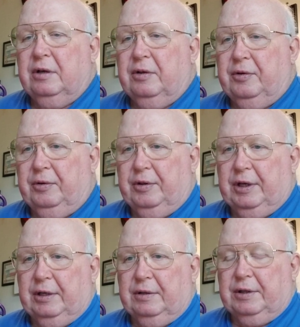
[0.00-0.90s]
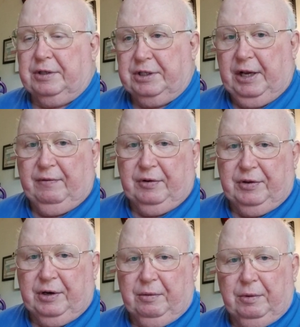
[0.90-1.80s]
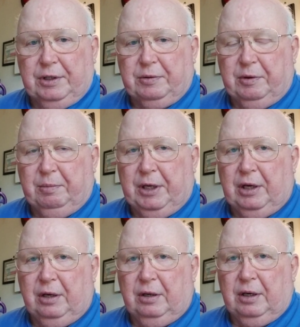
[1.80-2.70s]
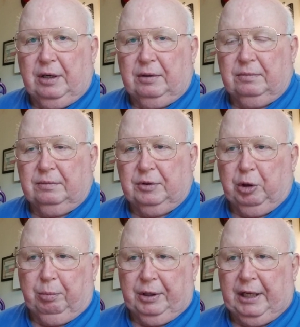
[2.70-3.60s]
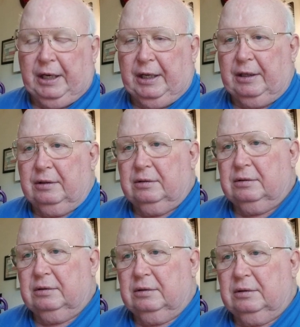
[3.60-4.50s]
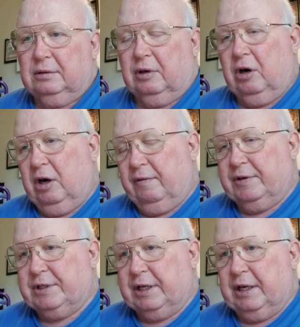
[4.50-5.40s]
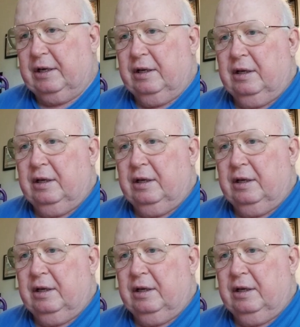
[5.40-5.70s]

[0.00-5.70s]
through the 7th year, which would be, no planting or harvesting.